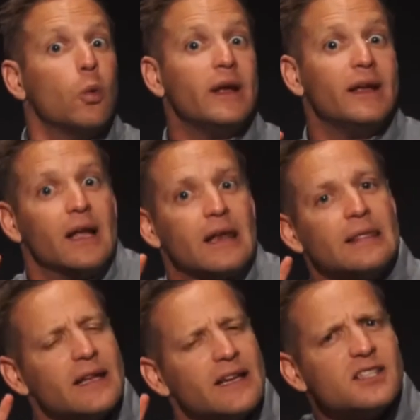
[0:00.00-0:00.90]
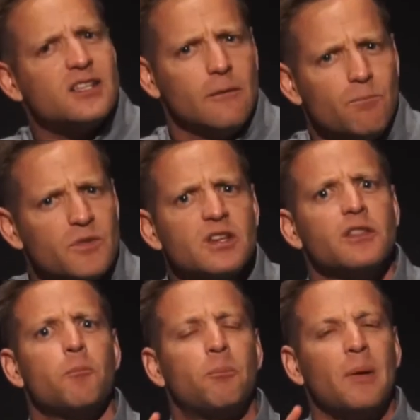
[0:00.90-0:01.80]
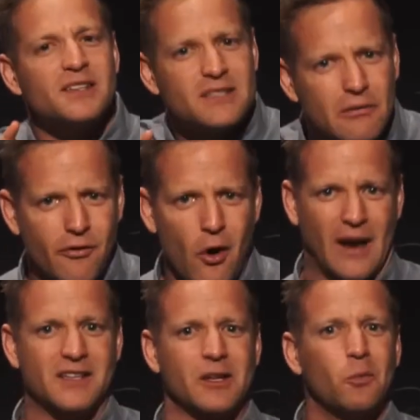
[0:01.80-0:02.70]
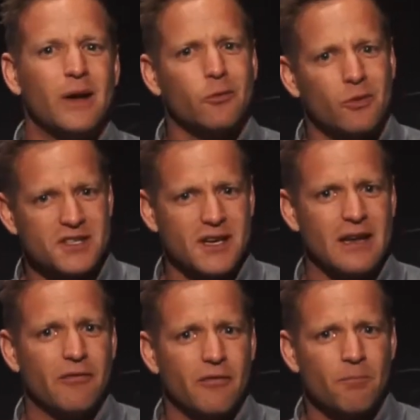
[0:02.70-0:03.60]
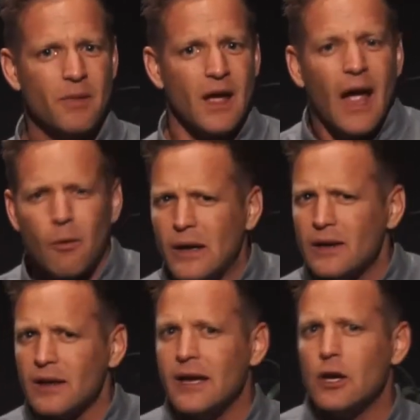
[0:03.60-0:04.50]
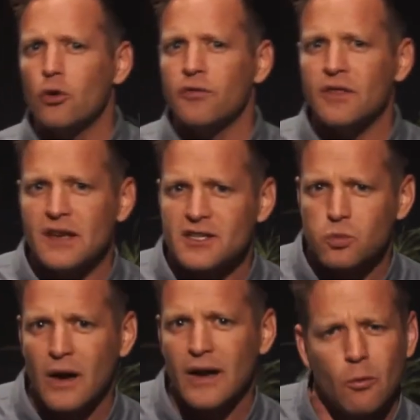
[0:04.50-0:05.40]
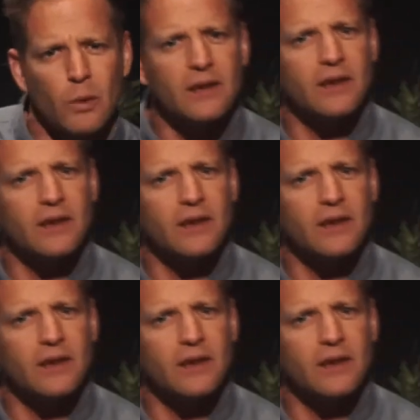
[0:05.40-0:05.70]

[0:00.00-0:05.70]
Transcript: we listen to the best advice that we can receive. And we lean over this way and we